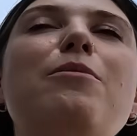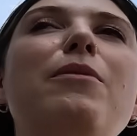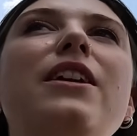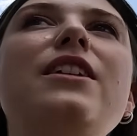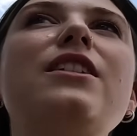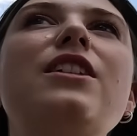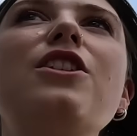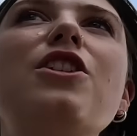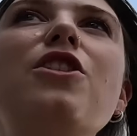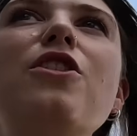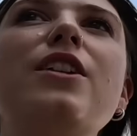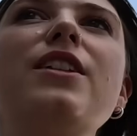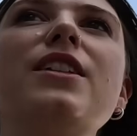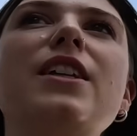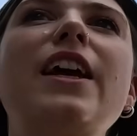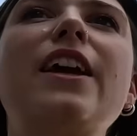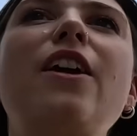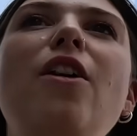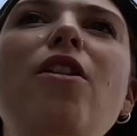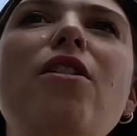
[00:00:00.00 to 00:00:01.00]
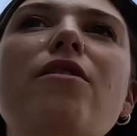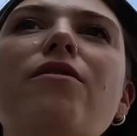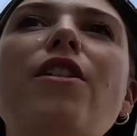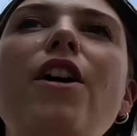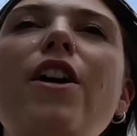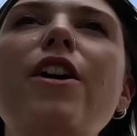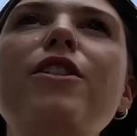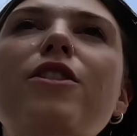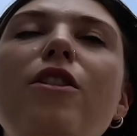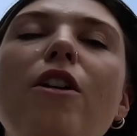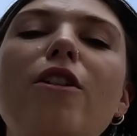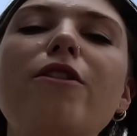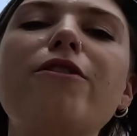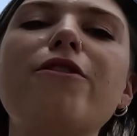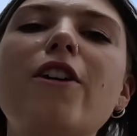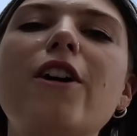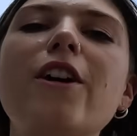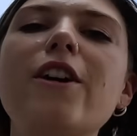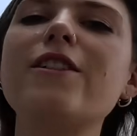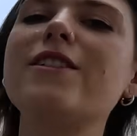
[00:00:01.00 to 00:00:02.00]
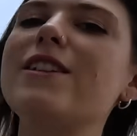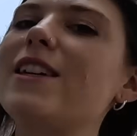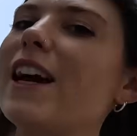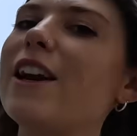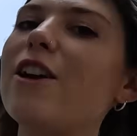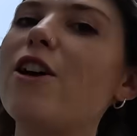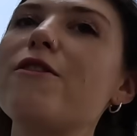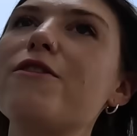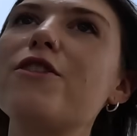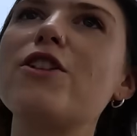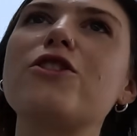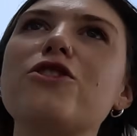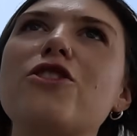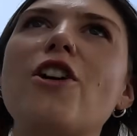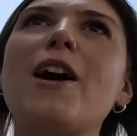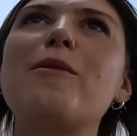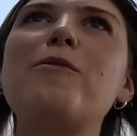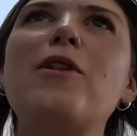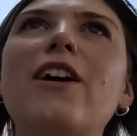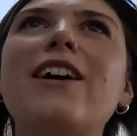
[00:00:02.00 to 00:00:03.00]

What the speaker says: It means that you can take it on-road, off-road, get it over those tram